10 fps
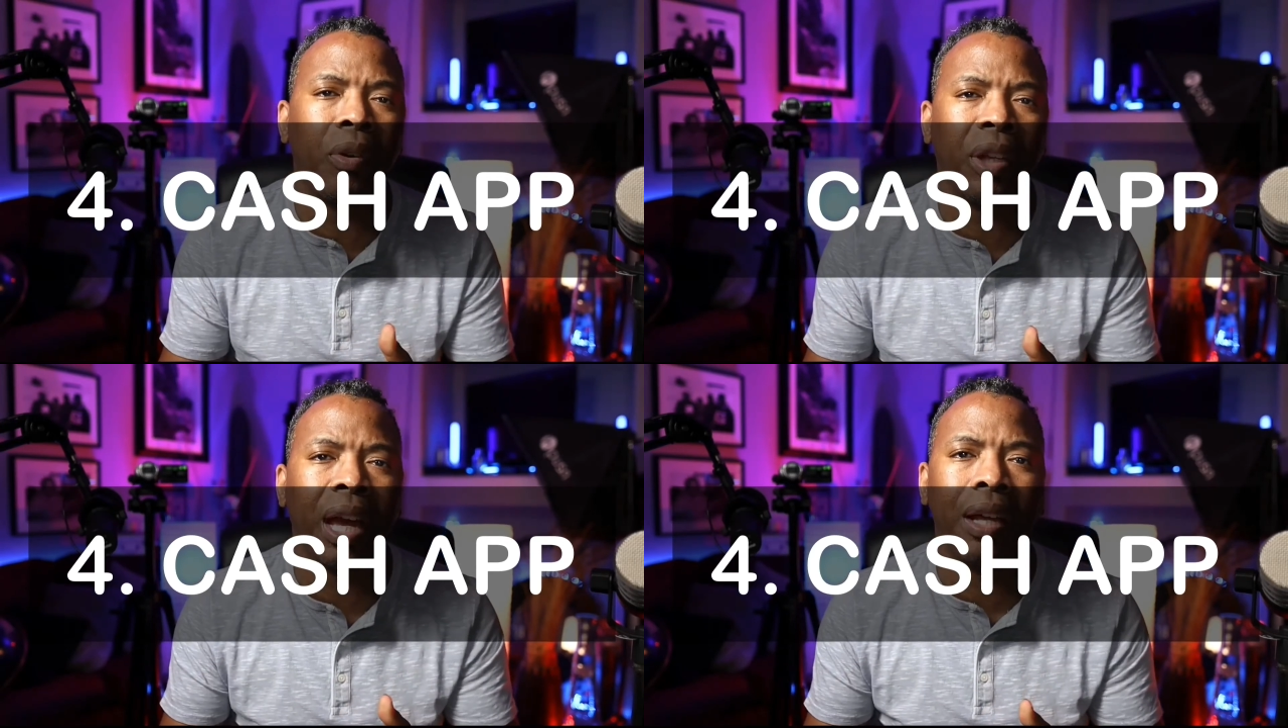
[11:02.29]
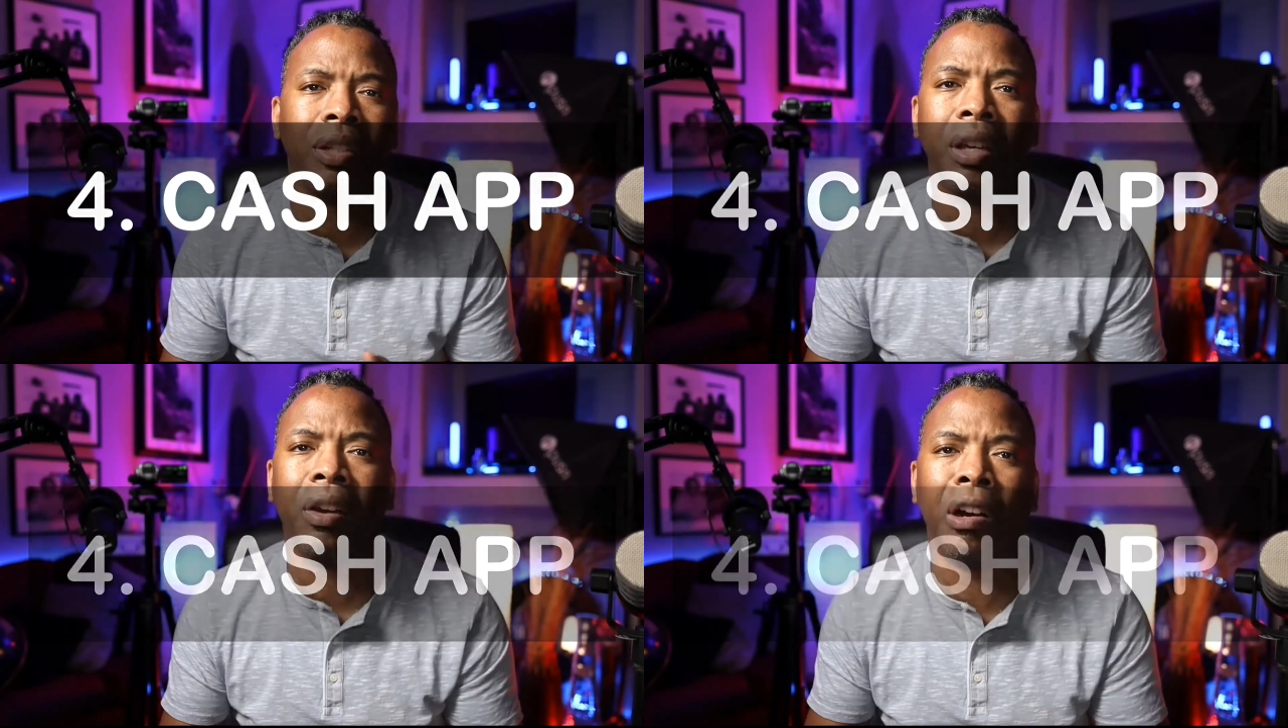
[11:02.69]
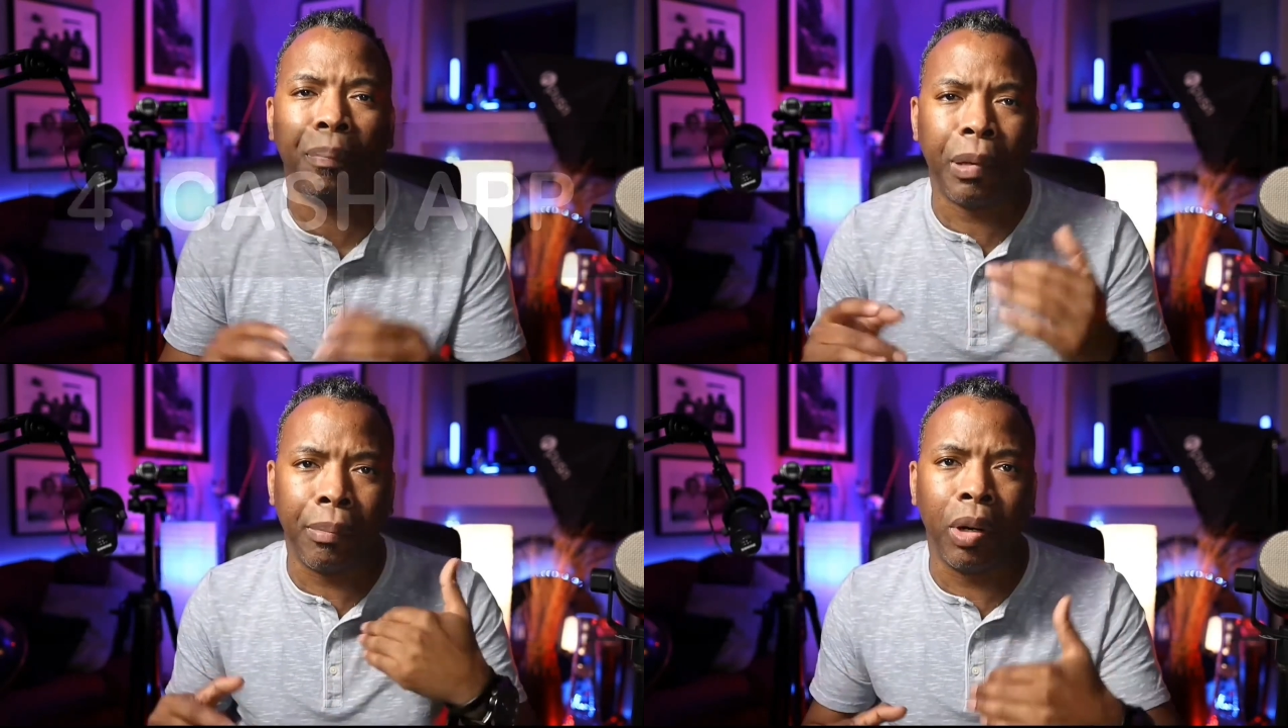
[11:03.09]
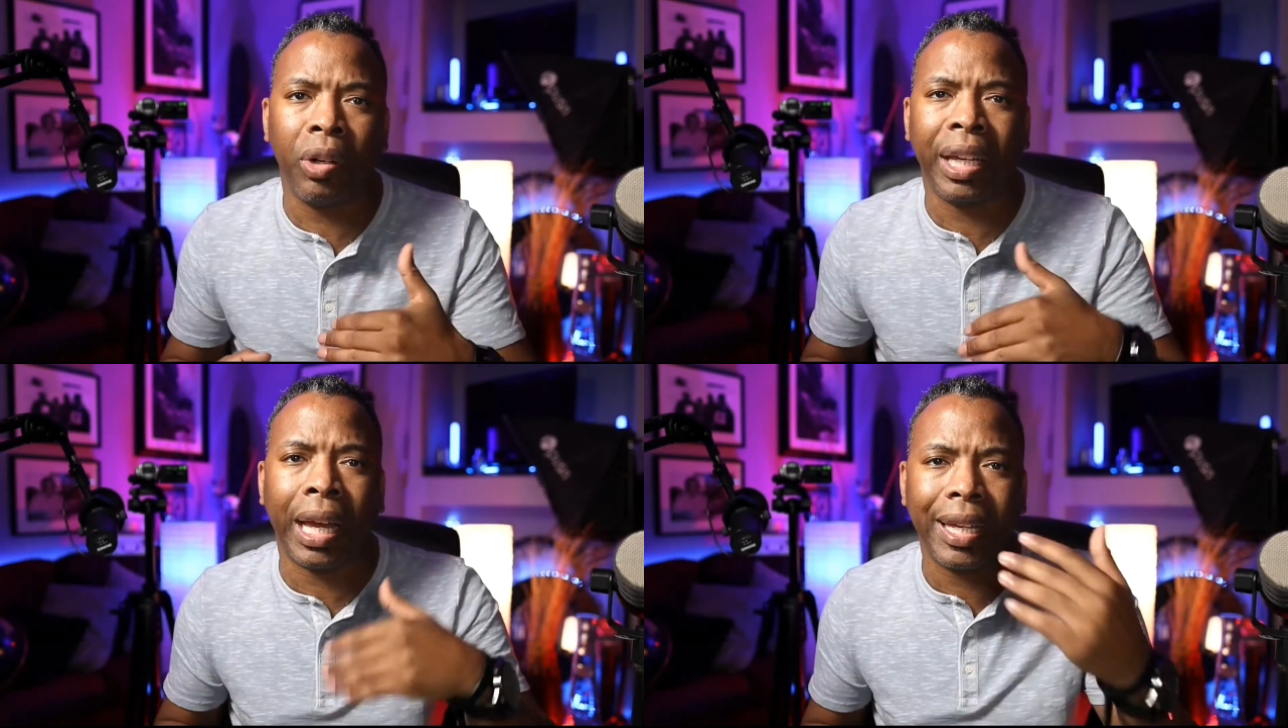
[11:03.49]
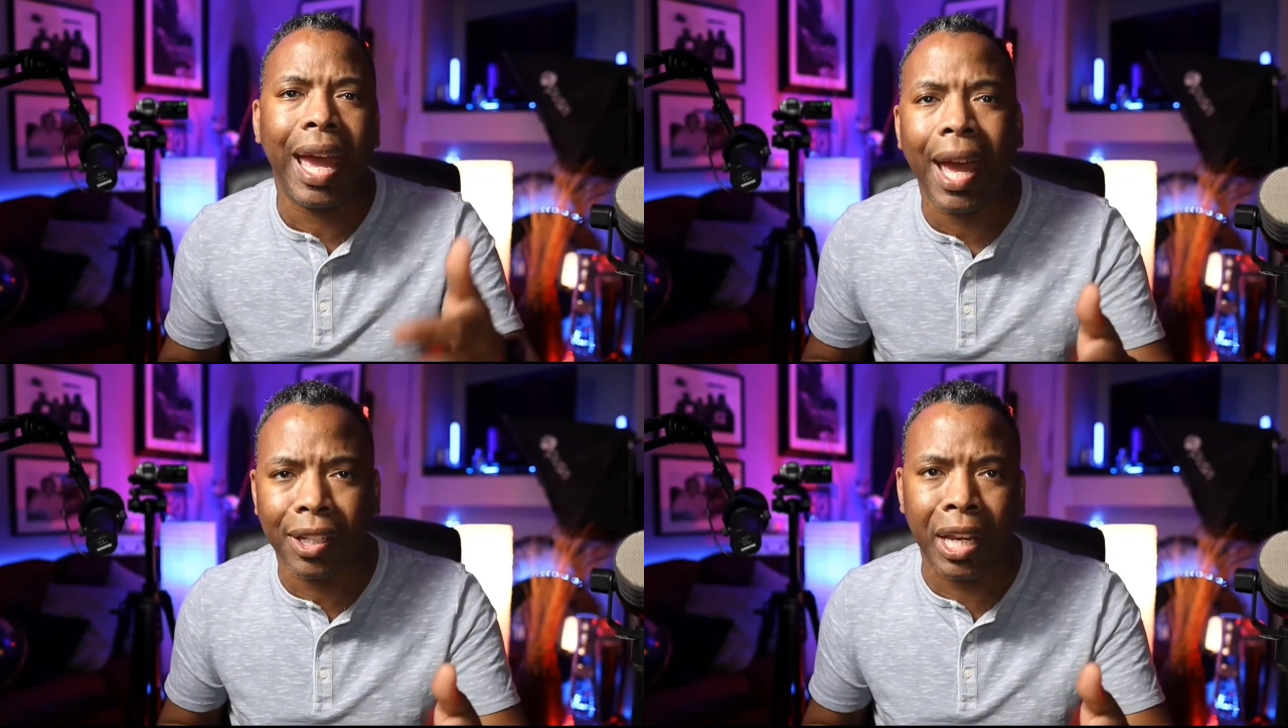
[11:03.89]
on the idea of promoting a
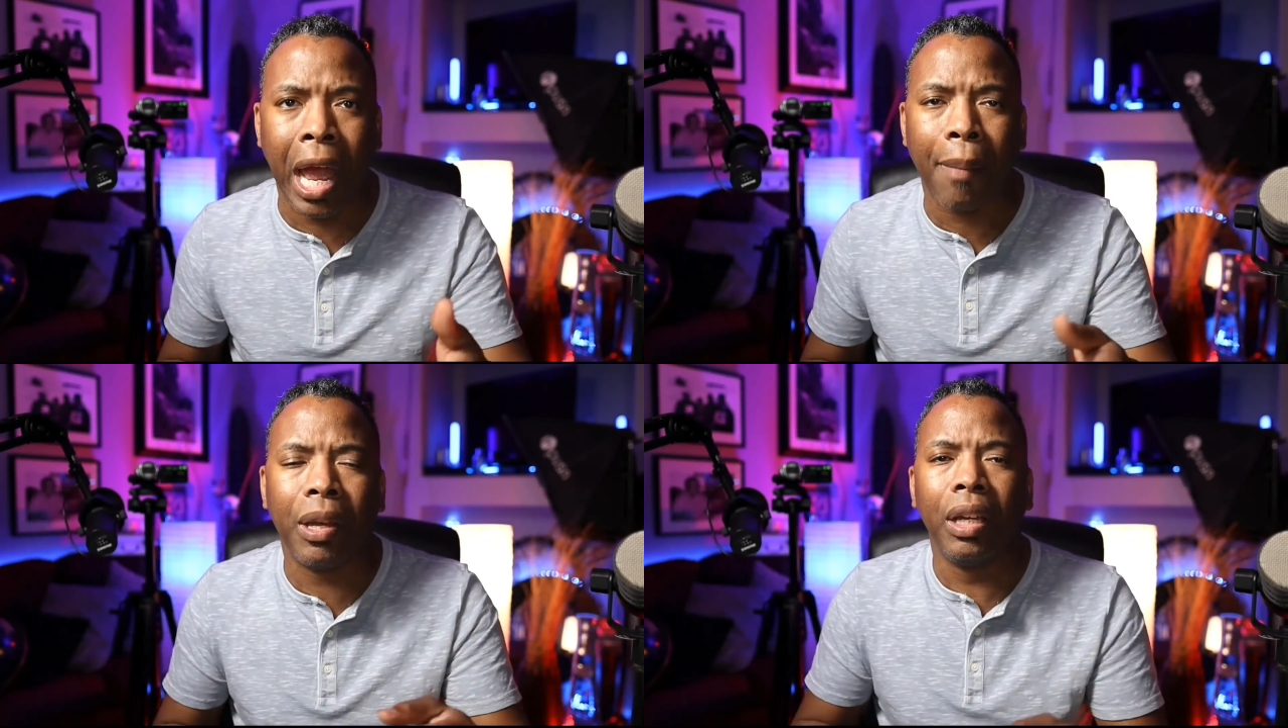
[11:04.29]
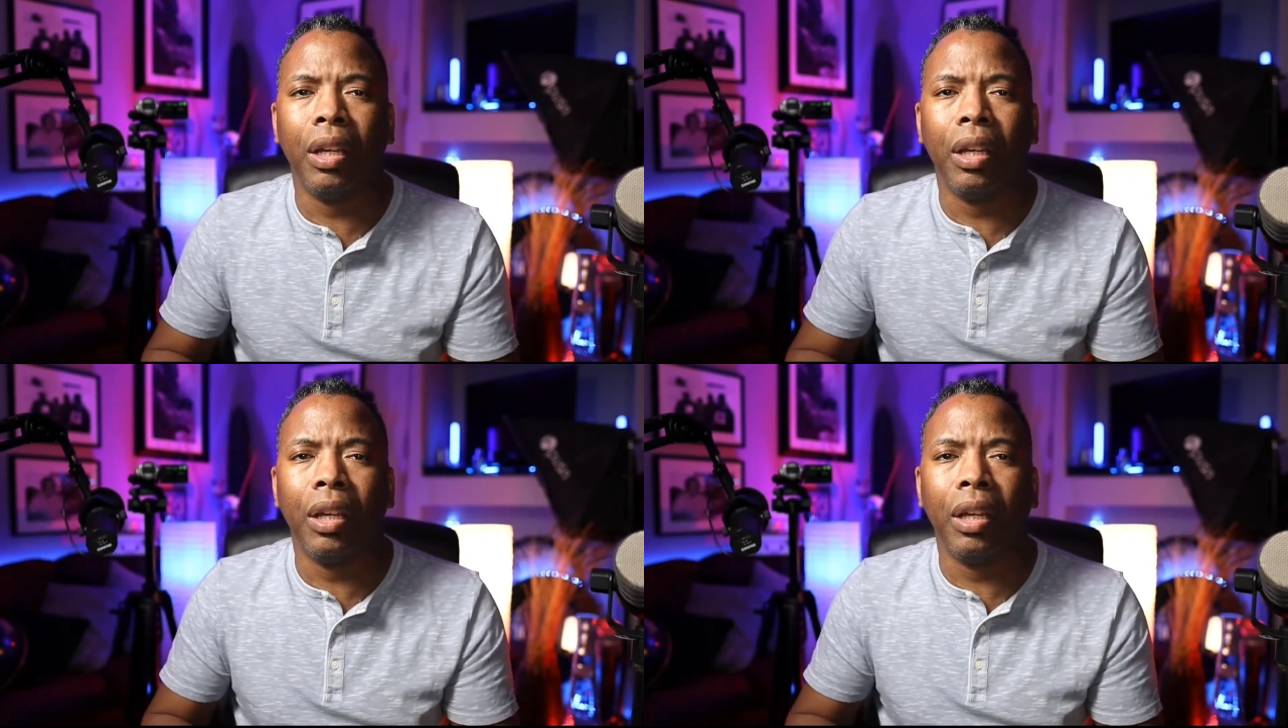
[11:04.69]
Cash App